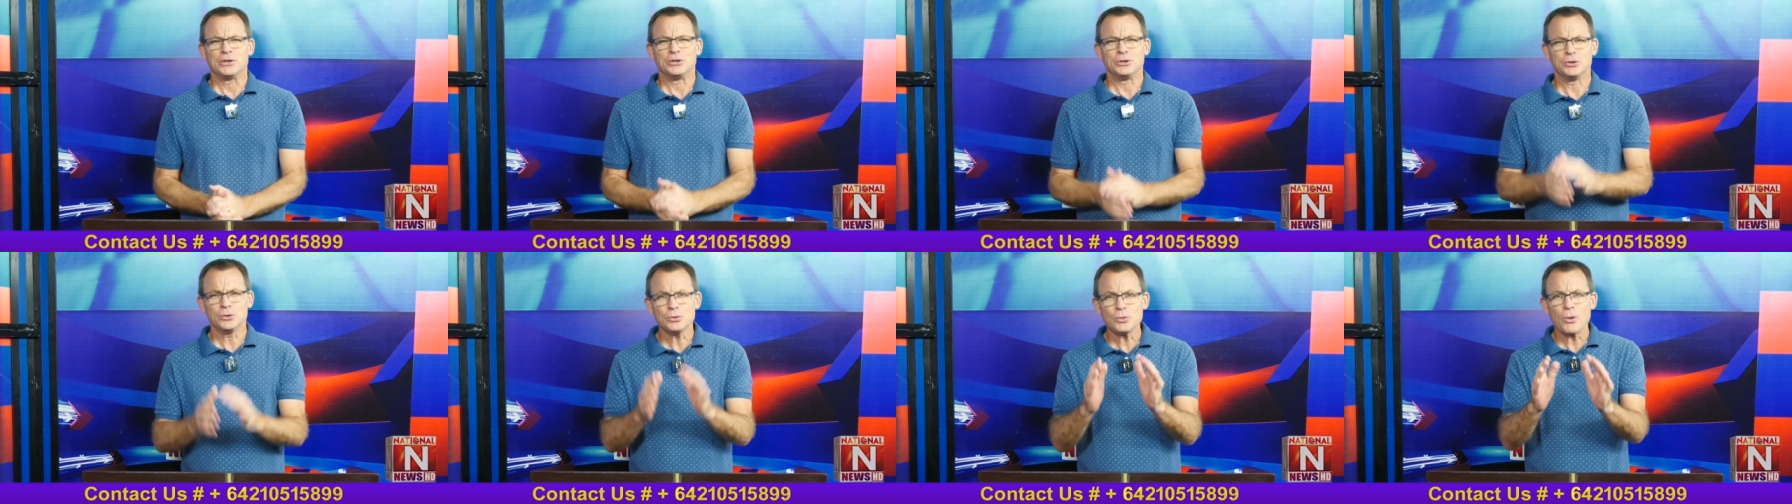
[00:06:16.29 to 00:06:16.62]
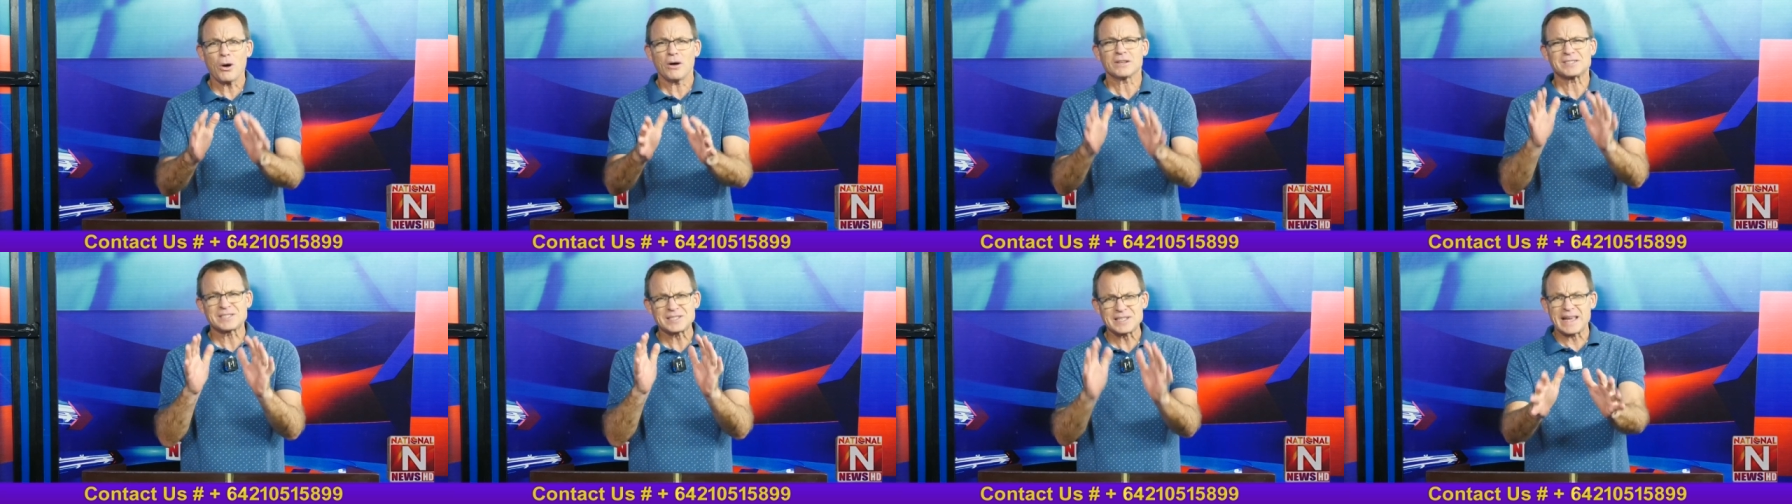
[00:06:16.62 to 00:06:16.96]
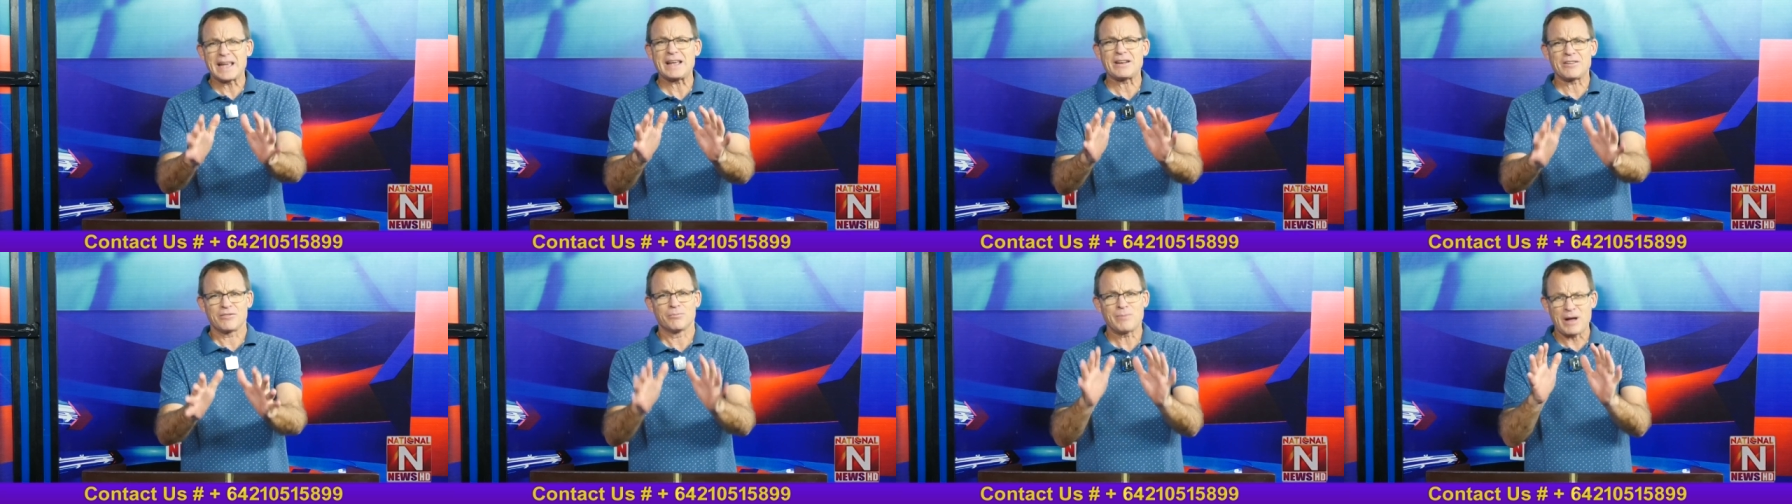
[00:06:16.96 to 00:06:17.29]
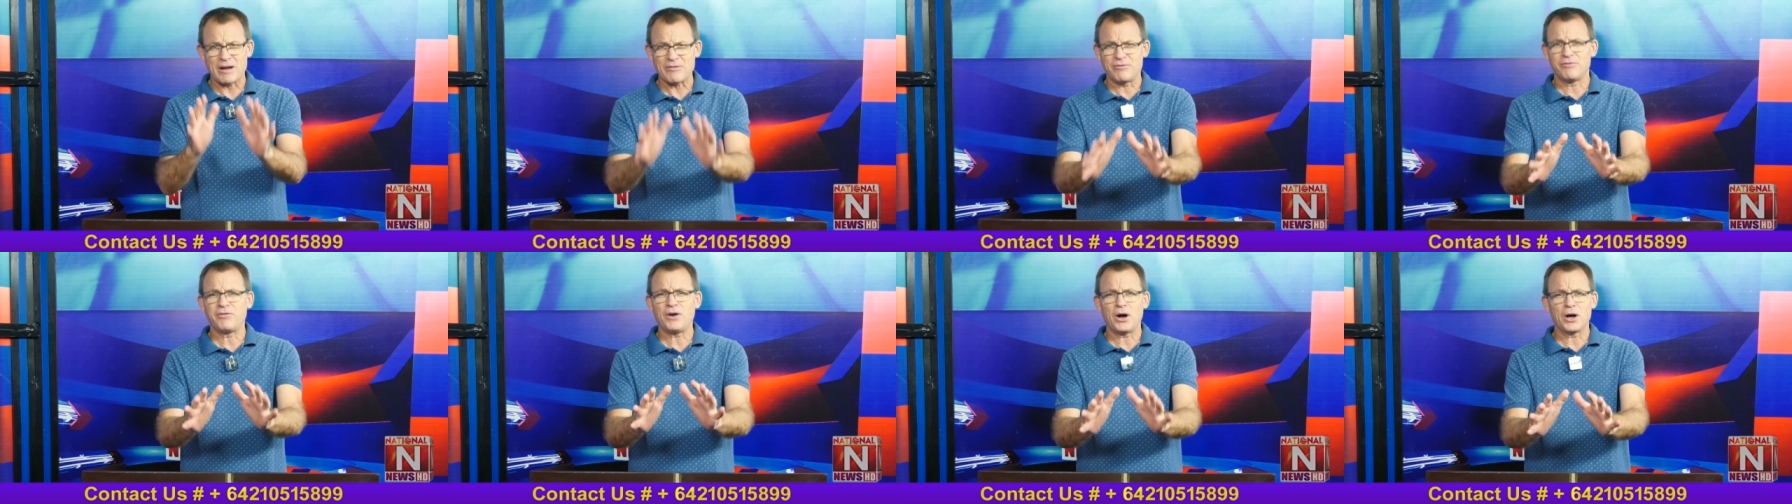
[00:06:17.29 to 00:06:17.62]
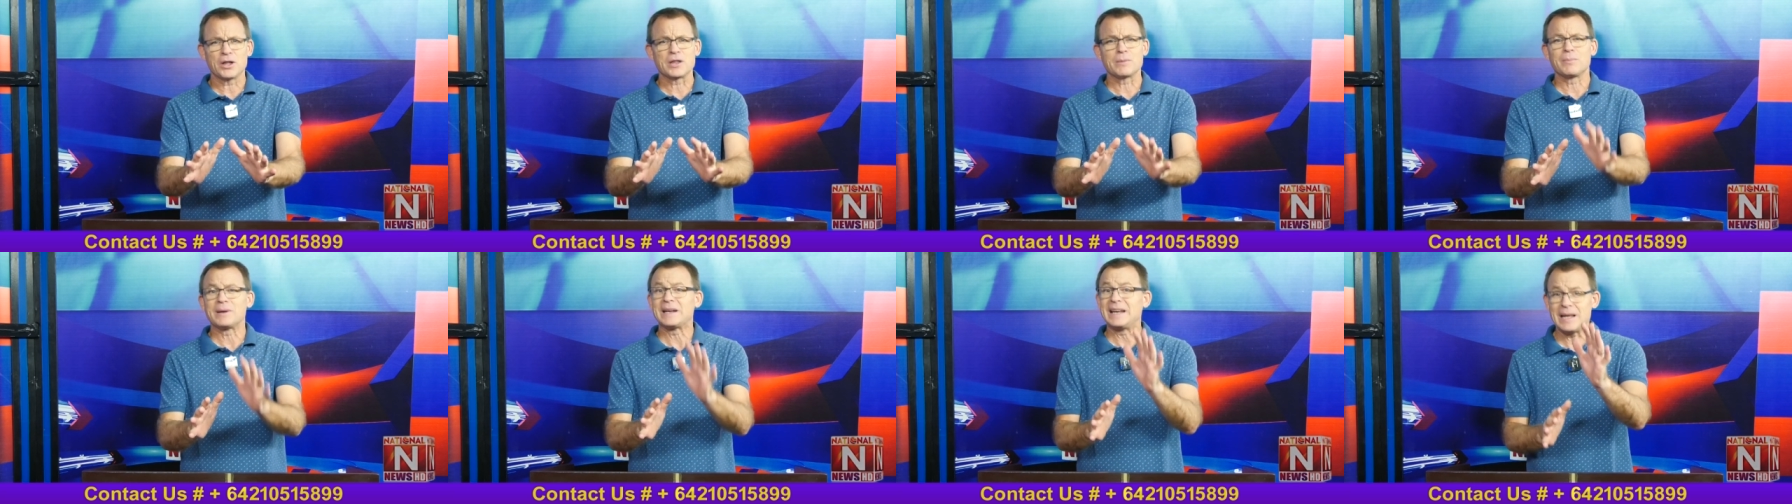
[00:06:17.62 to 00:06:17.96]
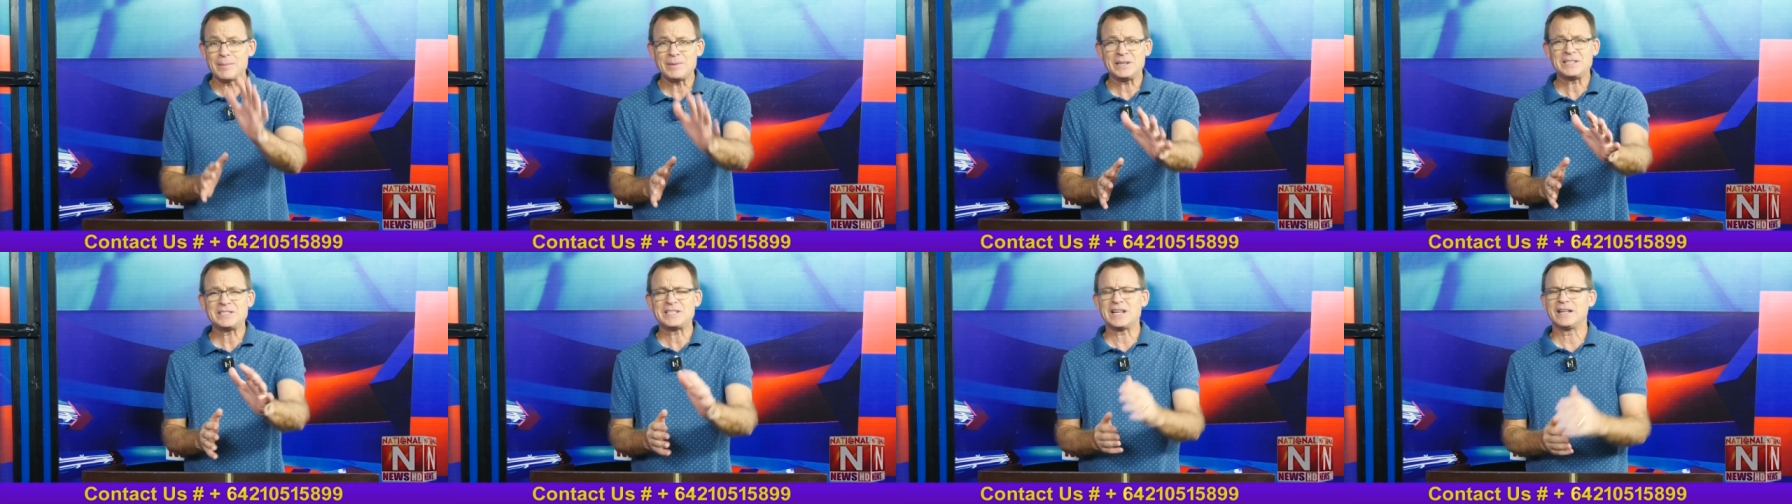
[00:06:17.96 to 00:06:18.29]
you are scared of my father, but
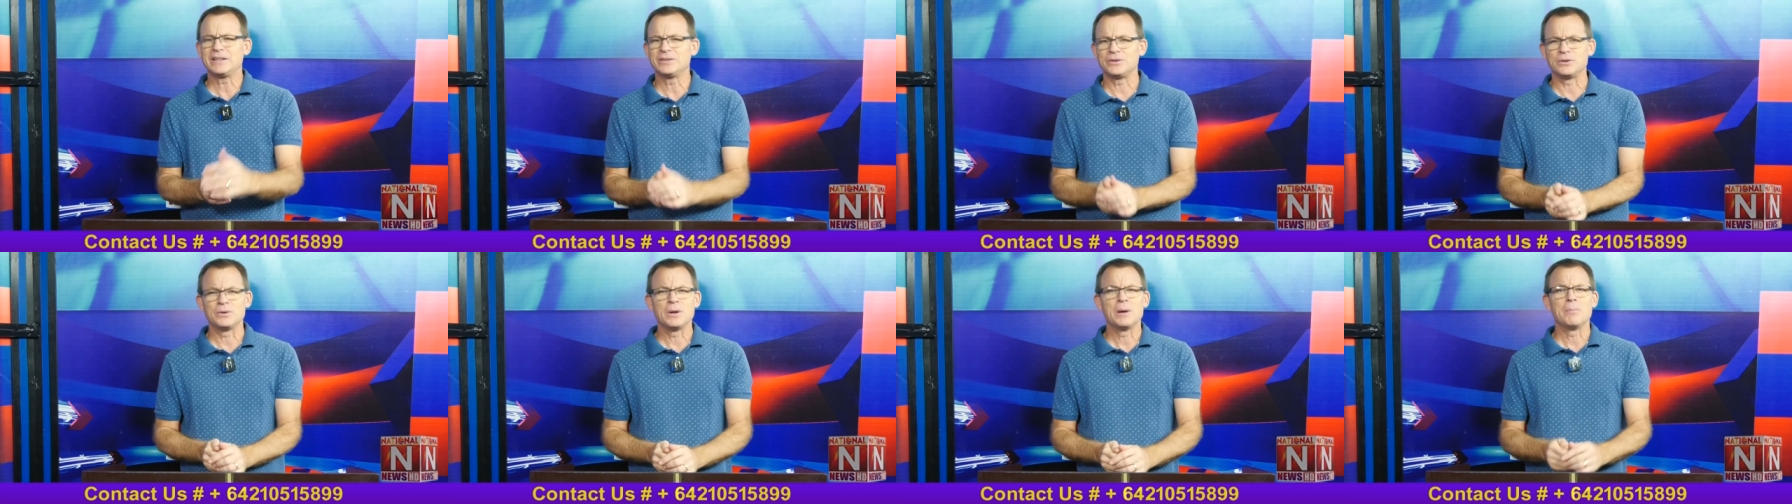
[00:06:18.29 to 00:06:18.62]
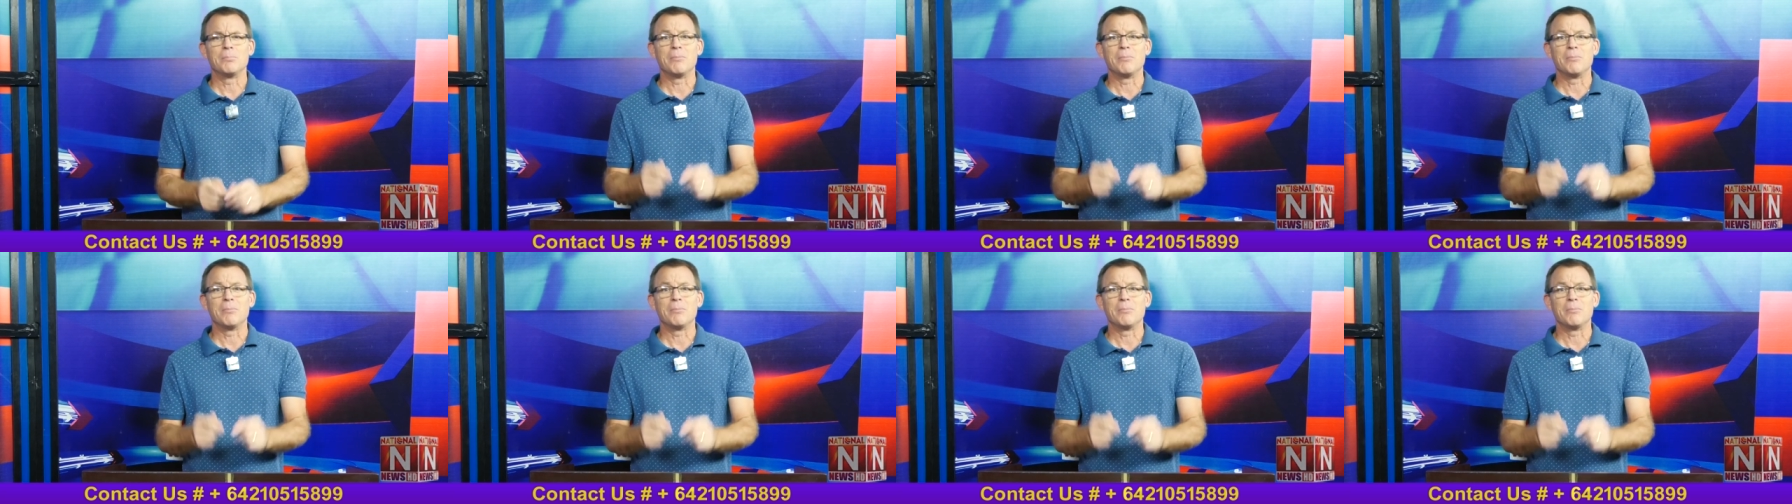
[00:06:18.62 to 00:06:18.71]
let me tell you,